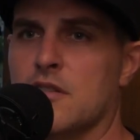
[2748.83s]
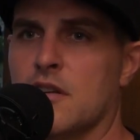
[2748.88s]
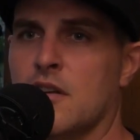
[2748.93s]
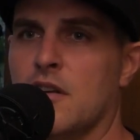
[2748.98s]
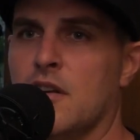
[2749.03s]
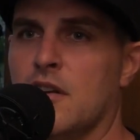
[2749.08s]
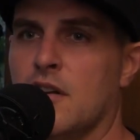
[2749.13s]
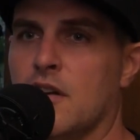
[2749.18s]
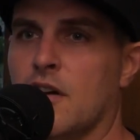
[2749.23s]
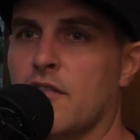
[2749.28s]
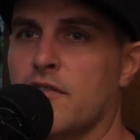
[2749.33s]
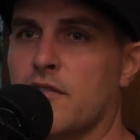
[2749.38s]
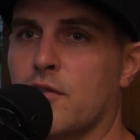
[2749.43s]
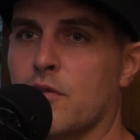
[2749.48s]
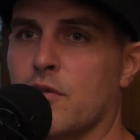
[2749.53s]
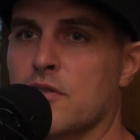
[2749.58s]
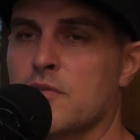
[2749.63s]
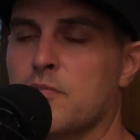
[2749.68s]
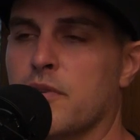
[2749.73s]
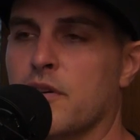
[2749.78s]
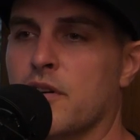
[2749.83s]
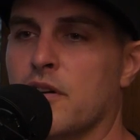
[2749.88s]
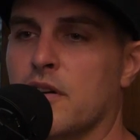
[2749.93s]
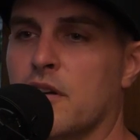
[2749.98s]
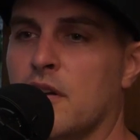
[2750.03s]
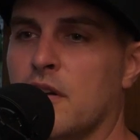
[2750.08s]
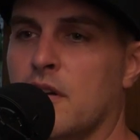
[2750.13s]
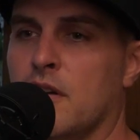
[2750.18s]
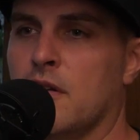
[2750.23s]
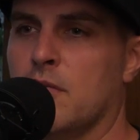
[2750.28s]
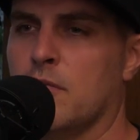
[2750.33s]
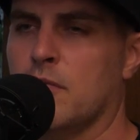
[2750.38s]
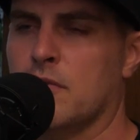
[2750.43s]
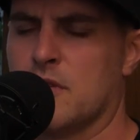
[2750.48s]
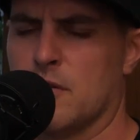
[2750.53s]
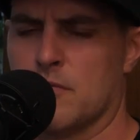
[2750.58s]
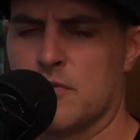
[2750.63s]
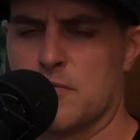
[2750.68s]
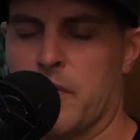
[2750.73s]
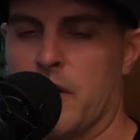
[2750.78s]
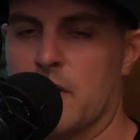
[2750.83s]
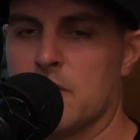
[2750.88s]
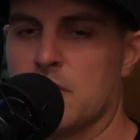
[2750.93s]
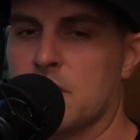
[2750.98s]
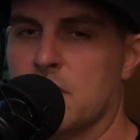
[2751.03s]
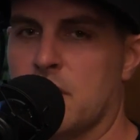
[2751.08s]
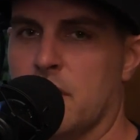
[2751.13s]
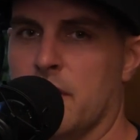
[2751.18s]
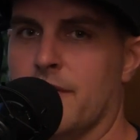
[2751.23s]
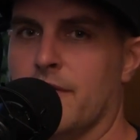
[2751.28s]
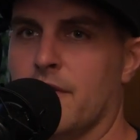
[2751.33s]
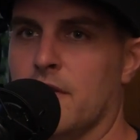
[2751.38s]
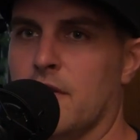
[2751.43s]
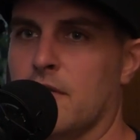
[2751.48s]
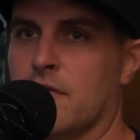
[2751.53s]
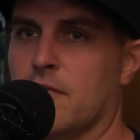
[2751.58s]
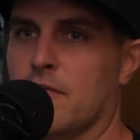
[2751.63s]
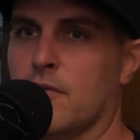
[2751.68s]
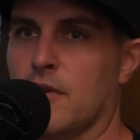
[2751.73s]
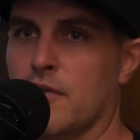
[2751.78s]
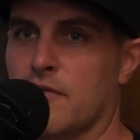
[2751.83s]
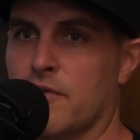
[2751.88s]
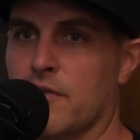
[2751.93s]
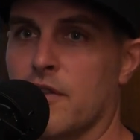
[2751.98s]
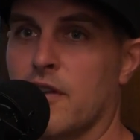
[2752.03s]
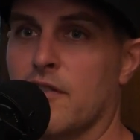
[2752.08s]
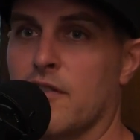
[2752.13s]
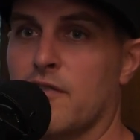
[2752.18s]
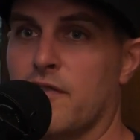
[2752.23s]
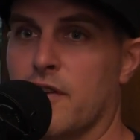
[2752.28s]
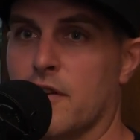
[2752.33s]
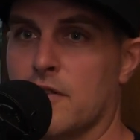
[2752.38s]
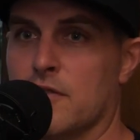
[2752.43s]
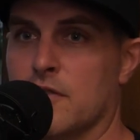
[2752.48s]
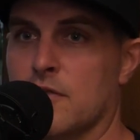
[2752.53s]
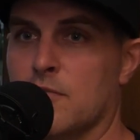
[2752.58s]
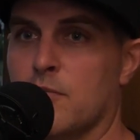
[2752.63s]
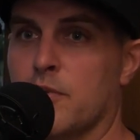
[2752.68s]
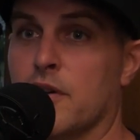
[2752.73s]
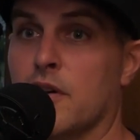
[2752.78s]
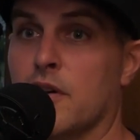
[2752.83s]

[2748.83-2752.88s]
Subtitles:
of course, but some spouses, Casey, waiting for that affection. But